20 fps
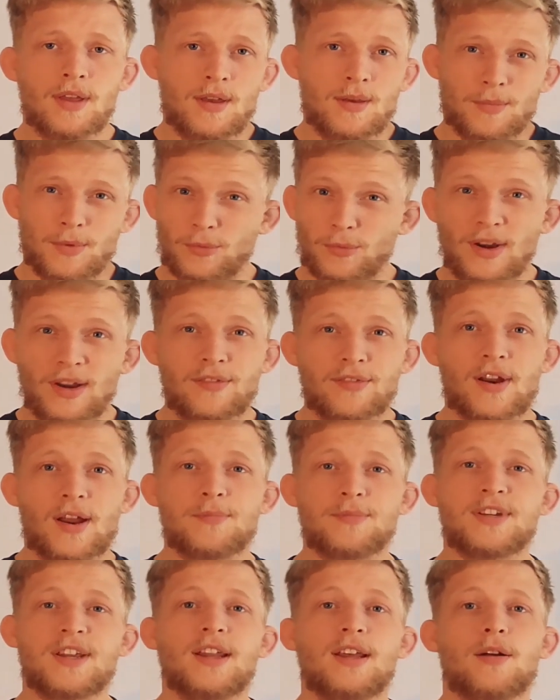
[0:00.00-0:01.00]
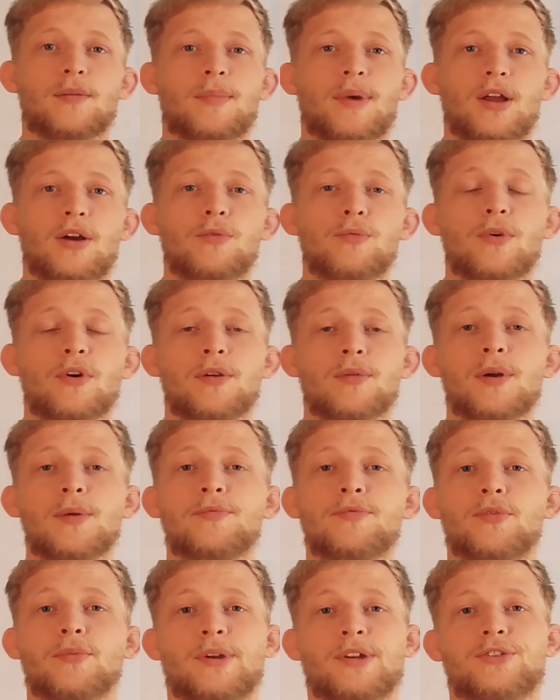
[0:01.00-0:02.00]
But whenever I'm setting up my own warm-up
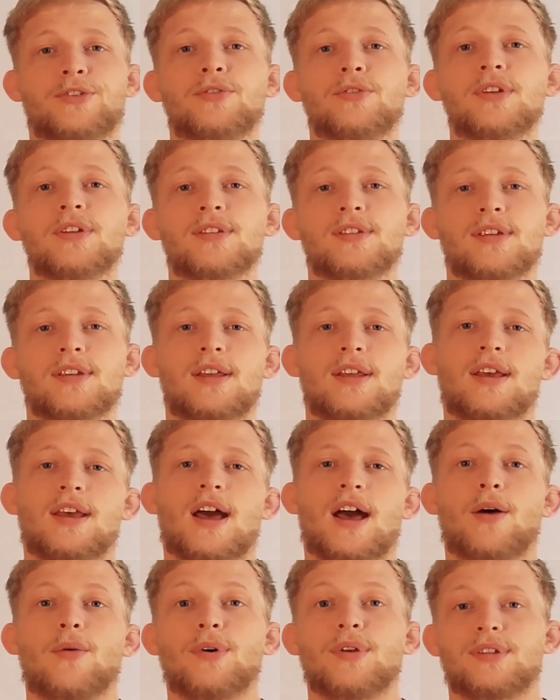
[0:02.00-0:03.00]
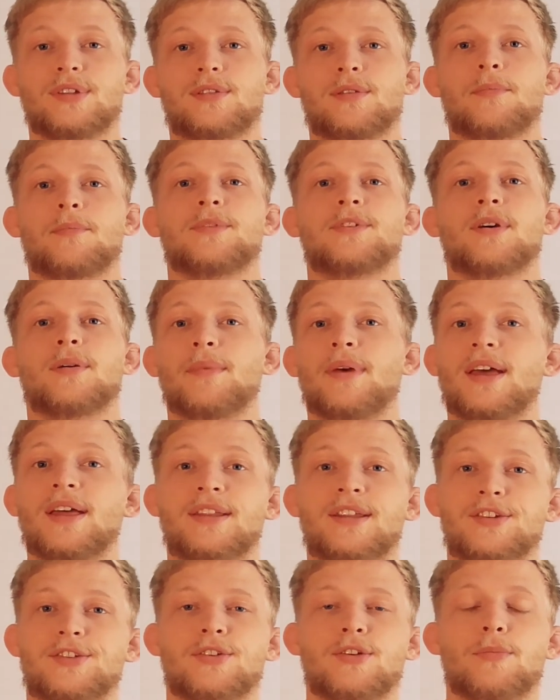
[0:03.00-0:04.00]
for my students, I want some
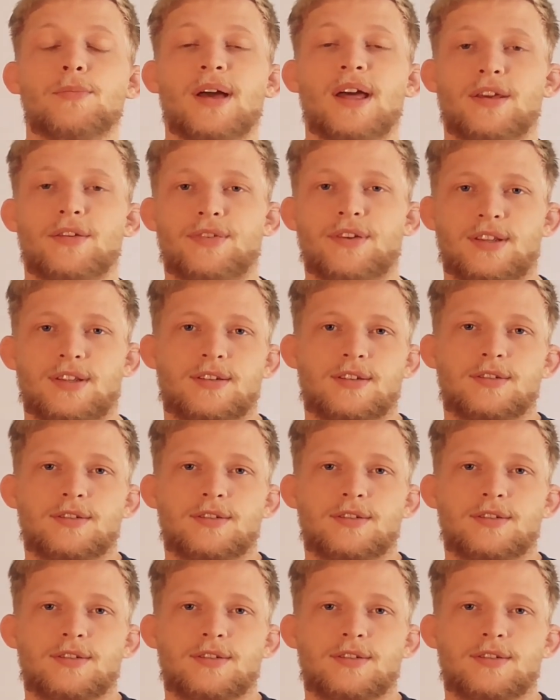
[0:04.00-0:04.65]
additional benefits.